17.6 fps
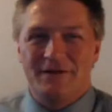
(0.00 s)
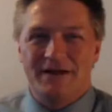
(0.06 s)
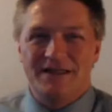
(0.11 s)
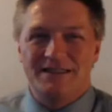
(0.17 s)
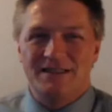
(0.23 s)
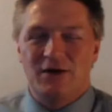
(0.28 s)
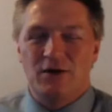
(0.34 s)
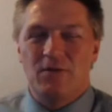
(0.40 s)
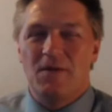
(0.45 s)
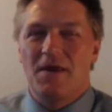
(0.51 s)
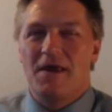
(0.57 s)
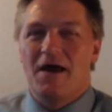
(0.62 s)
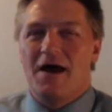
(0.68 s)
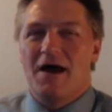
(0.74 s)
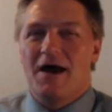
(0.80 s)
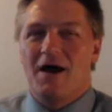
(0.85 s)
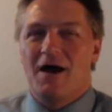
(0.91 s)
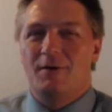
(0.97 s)
So
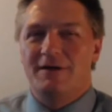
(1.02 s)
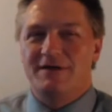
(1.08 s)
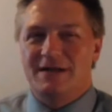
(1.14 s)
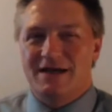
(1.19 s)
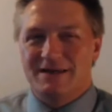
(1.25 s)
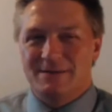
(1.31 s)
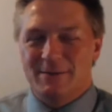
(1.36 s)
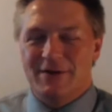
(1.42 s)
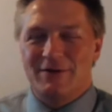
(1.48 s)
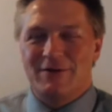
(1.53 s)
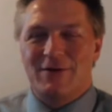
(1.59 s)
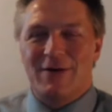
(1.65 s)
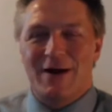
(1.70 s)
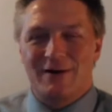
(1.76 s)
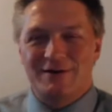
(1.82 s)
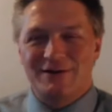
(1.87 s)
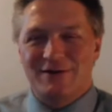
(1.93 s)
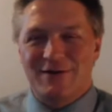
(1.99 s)
we talked about the
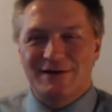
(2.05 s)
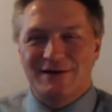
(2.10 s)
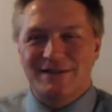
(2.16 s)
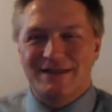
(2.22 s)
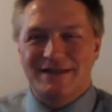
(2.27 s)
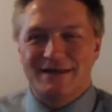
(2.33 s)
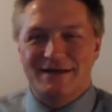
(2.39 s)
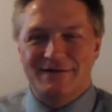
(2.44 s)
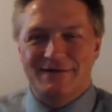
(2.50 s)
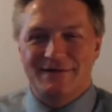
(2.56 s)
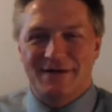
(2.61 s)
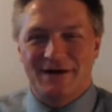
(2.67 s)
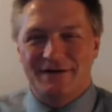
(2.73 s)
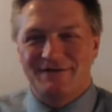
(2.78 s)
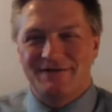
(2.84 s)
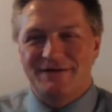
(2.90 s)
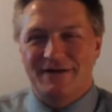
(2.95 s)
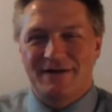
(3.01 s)
crowdsourcing of
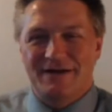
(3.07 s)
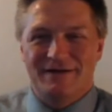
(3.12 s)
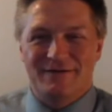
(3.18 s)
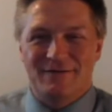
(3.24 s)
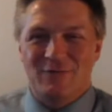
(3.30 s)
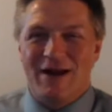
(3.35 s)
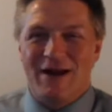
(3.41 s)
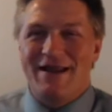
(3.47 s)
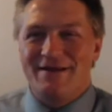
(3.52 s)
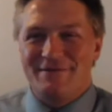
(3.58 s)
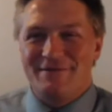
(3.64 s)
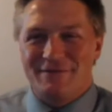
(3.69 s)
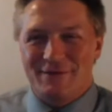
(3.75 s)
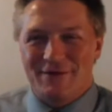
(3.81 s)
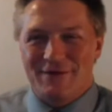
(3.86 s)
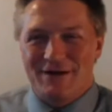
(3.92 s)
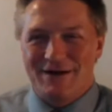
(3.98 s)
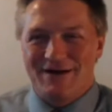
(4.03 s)
Reddit
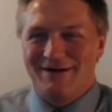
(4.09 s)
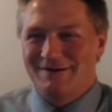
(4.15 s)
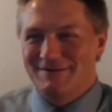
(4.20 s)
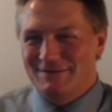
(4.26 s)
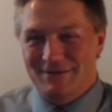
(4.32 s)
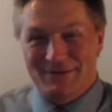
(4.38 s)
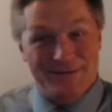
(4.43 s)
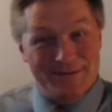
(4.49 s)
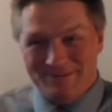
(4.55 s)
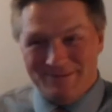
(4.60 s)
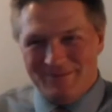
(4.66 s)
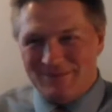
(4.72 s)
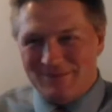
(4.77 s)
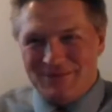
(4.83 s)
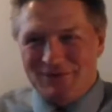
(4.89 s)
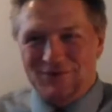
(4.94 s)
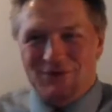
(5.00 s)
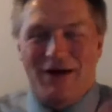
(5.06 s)
for
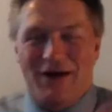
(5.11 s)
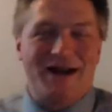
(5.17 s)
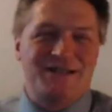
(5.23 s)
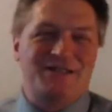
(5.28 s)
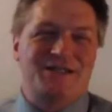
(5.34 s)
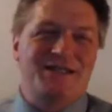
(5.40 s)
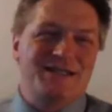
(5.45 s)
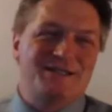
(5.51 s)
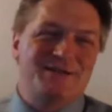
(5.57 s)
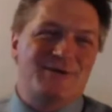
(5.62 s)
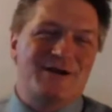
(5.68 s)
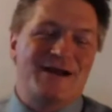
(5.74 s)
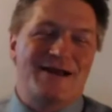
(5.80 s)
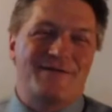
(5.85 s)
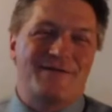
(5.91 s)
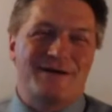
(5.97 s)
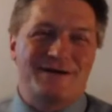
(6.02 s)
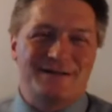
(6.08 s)
tragedies or
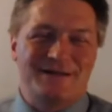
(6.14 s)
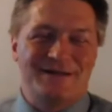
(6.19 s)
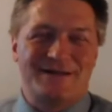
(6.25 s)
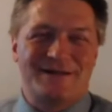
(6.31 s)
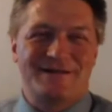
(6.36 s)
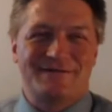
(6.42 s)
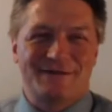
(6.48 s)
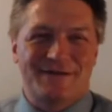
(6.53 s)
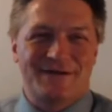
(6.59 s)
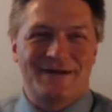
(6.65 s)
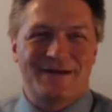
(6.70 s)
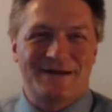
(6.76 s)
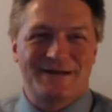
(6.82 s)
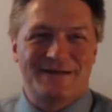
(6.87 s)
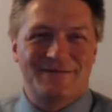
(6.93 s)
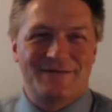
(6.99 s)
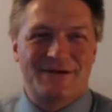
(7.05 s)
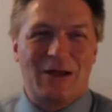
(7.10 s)
whatever, looking
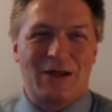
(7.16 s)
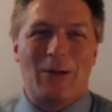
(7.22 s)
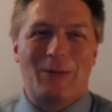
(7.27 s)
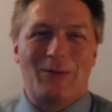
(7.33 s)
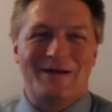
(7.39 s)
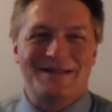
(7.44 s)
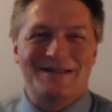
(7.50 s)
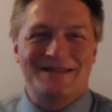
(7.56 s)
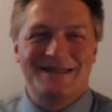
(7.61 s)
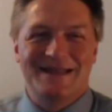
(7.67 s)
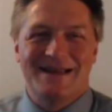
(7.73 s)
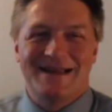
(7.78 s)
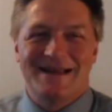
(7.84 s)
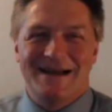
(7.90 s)
for culprits.